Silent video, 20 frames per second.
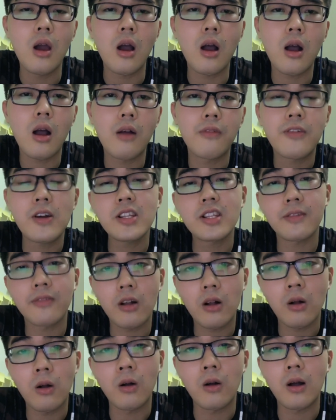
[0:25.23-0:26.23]
Uh, first of
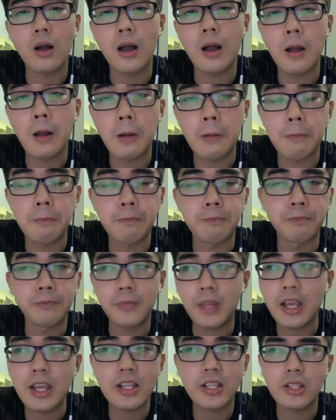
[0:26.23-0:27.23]
all,
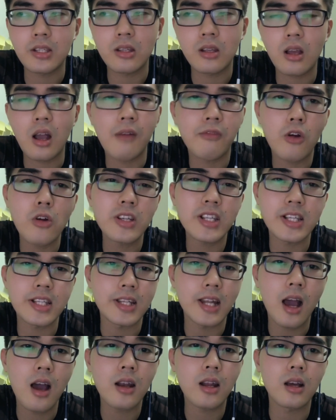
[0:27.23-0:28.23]
um, it's, of course,
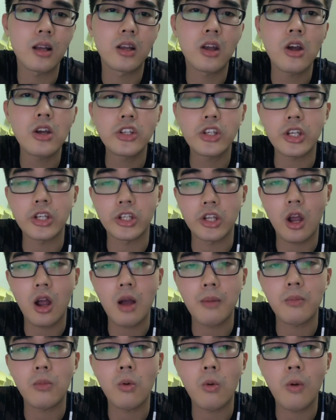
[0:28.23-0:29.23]
it's not a cushy job.